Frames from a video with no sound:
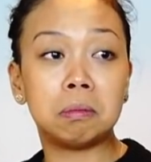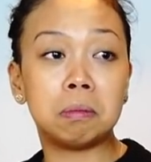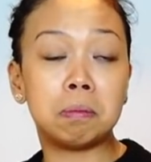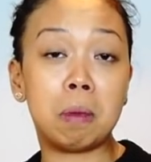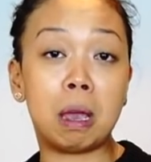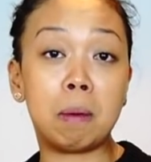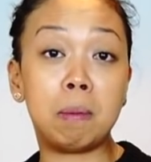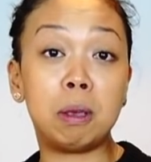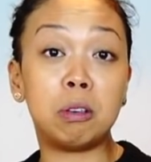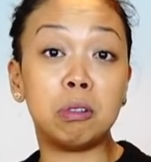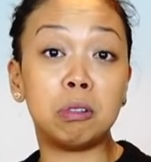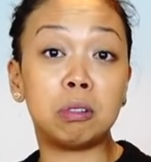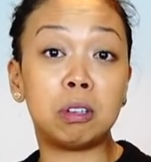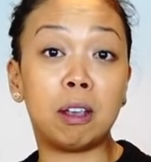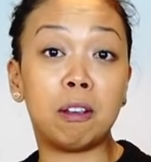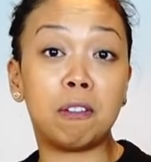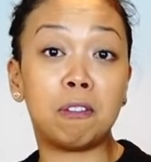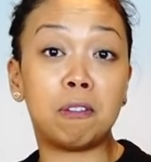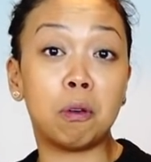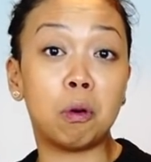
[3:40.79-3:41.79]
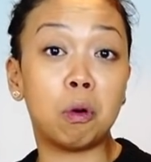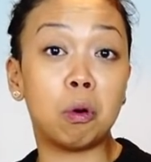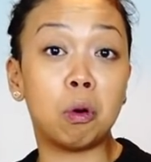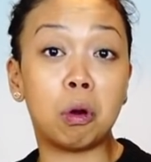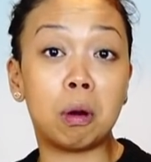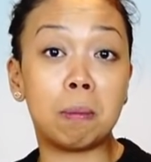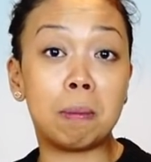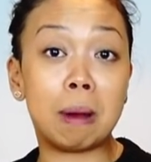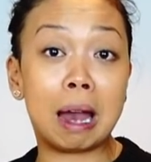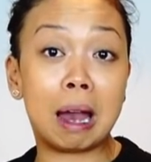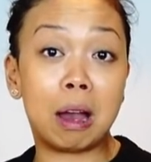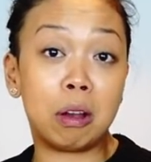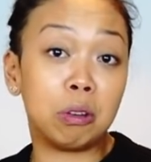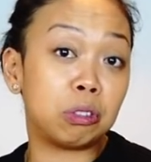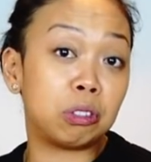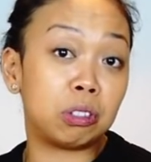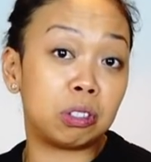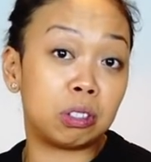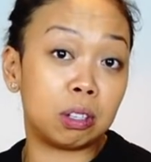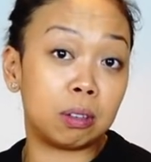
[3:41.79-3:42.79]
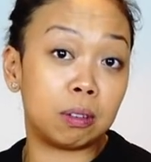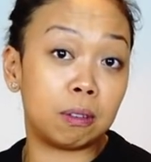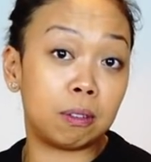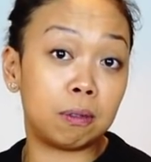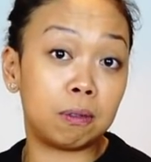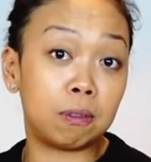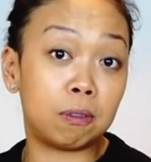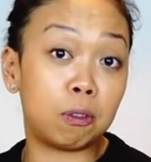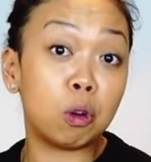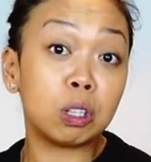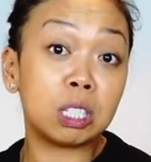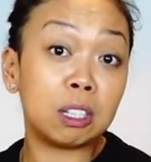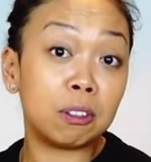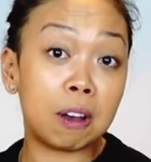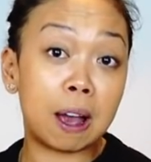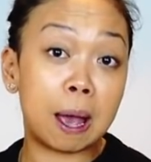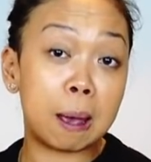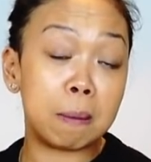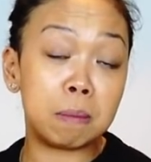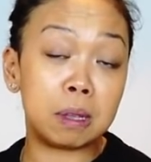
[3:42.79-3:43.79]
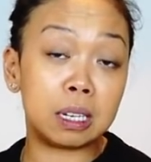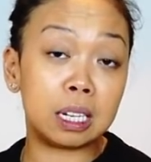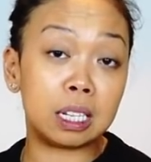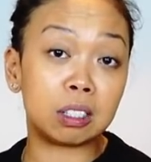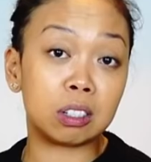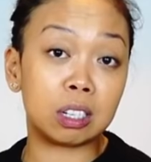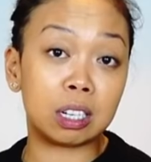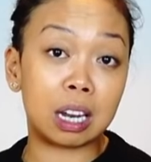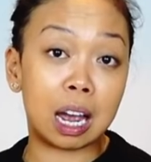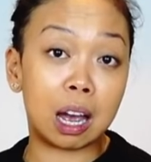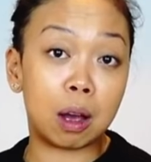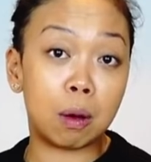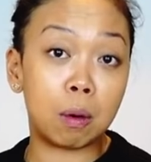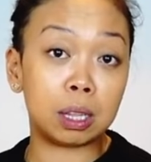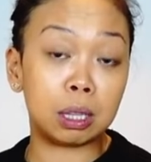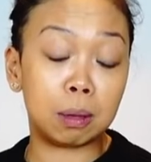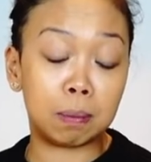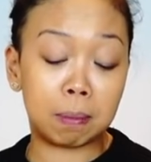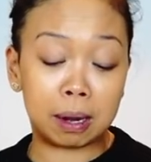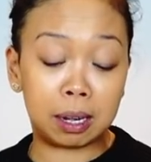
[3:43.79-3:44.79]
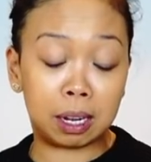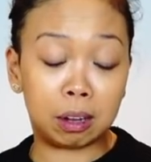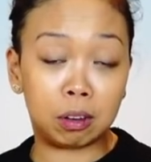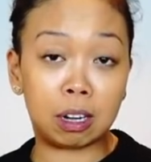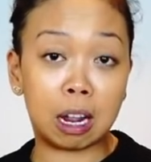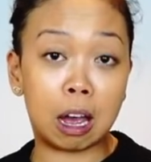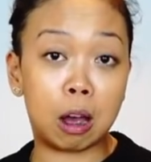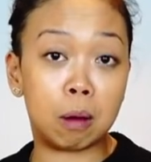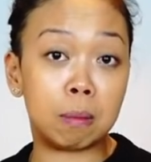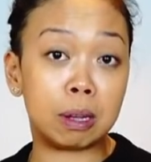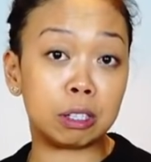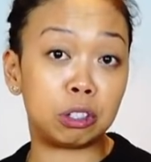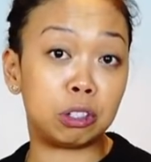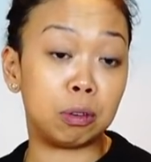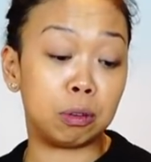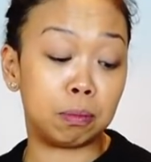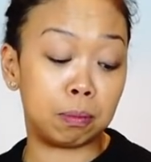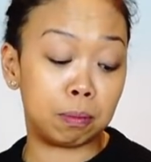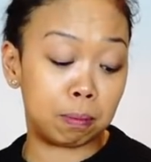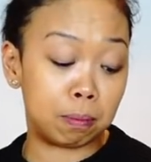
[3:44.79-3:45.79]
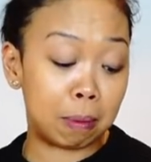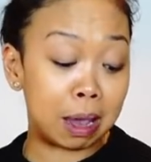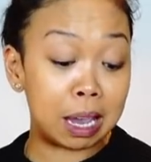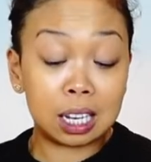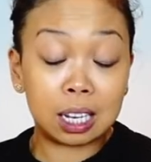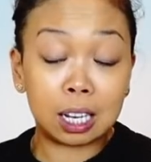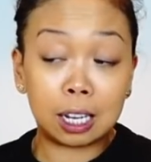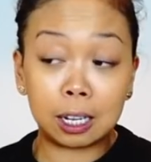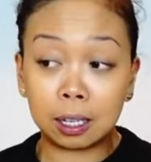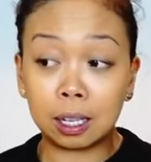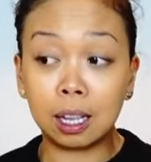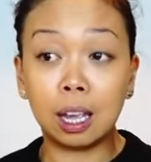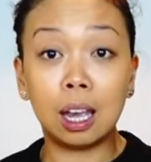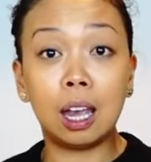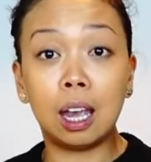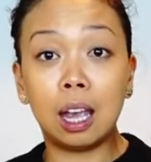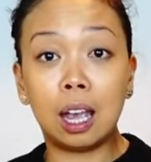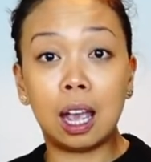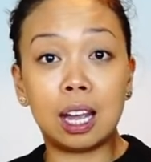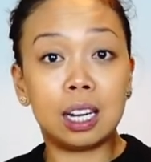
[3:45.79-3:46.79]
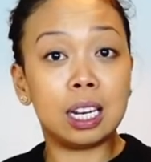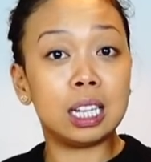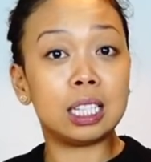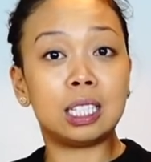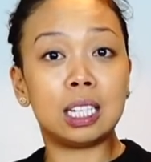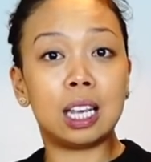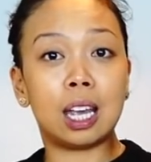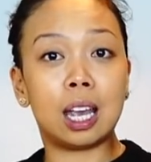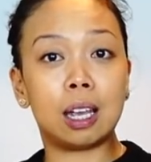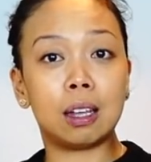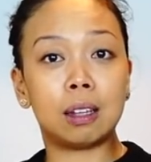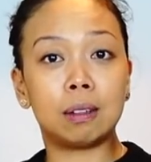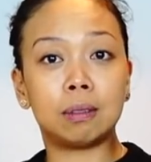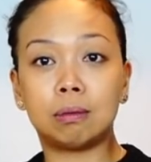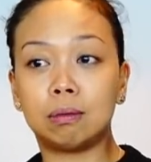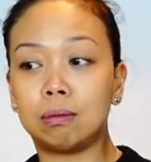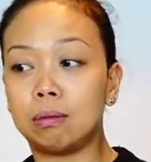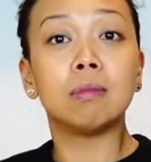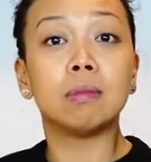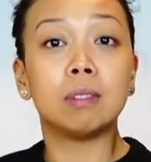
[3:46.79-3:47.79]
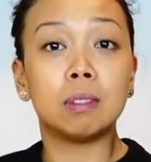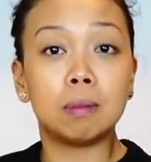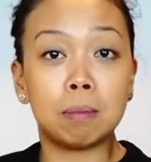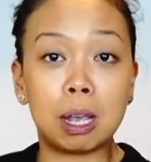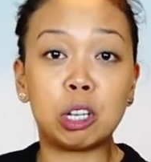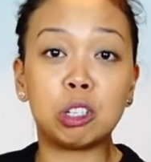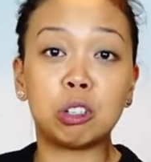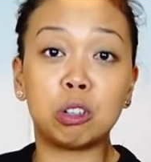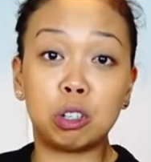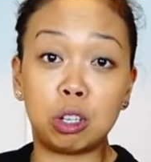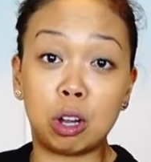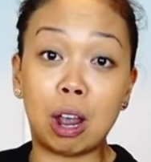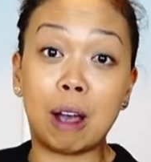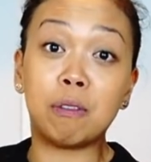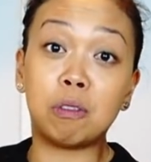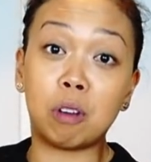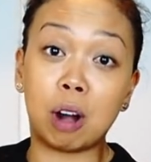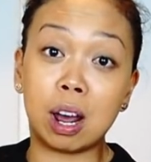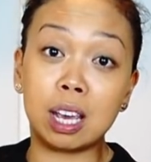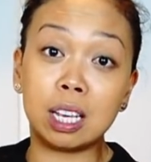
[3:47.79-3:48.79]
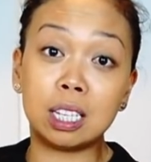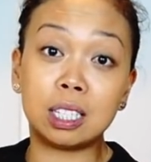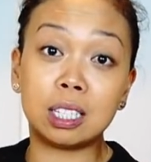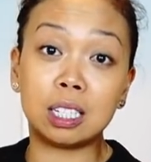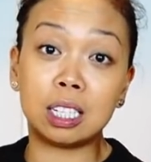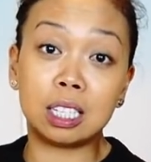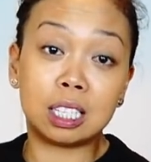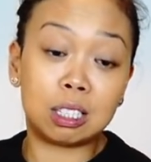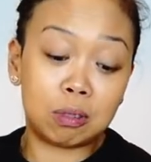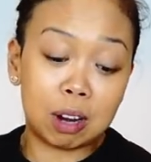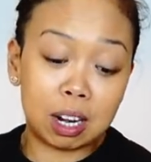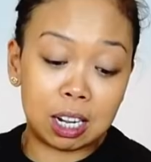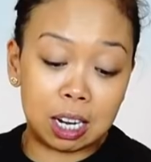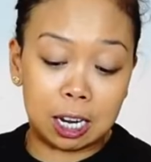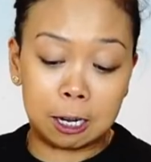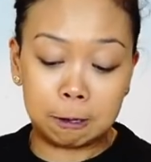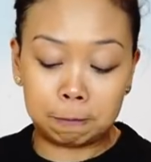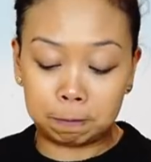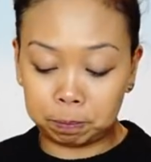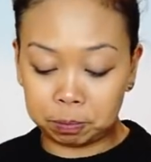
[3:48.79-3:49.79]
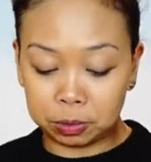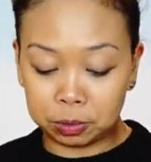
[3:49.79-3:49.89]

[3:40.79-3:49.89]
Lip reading: maybe cook it for about 45 minutes, an hour, depending on how much you're making, and that's it. Make sure you have rice and it's ready.